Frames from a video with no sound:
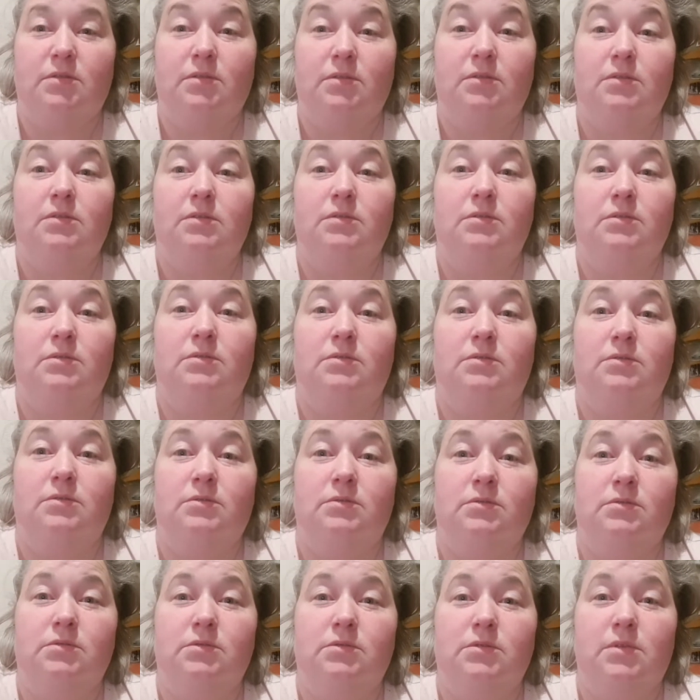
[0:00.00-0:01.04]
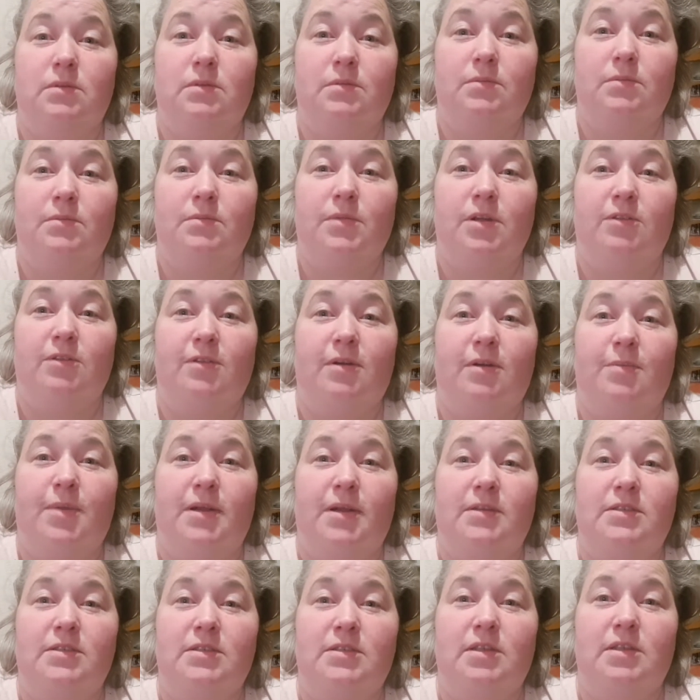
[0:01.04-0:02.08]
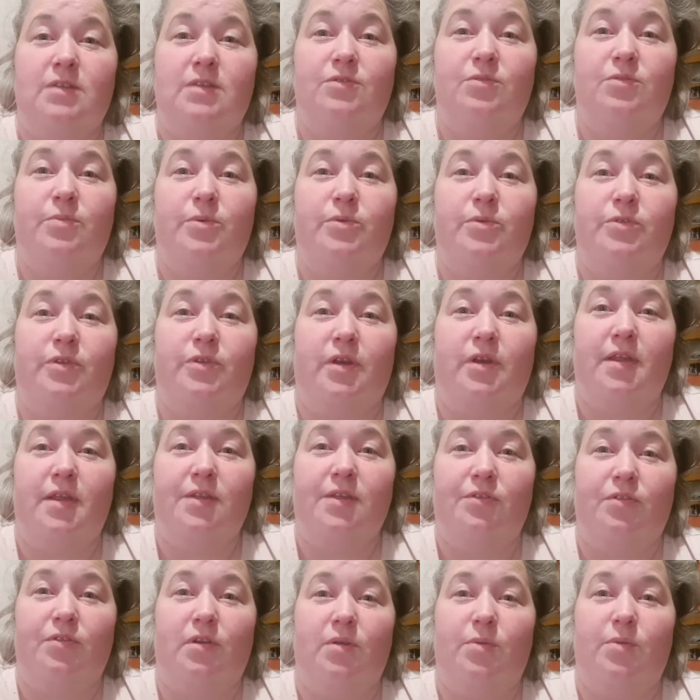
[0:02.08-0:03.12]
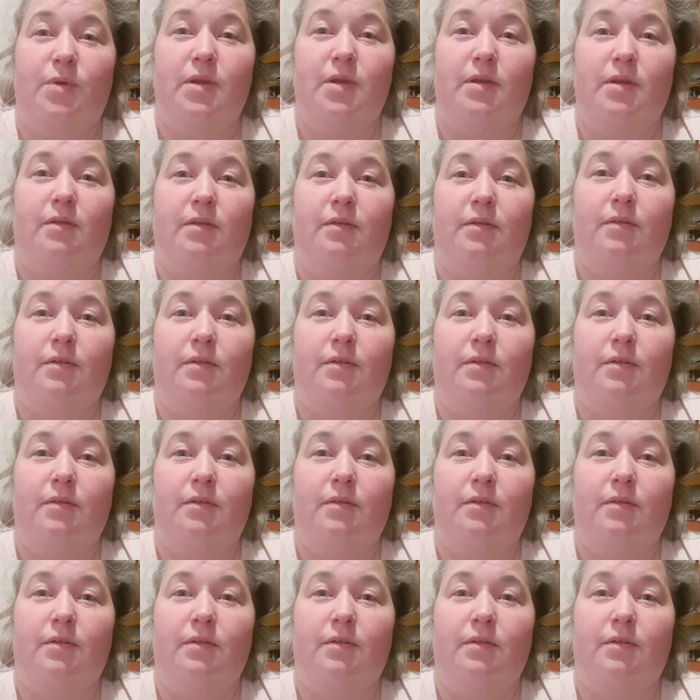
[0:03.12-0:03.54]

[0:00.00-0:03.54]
Oh, big round patch instead of a bullseye. That's really weird.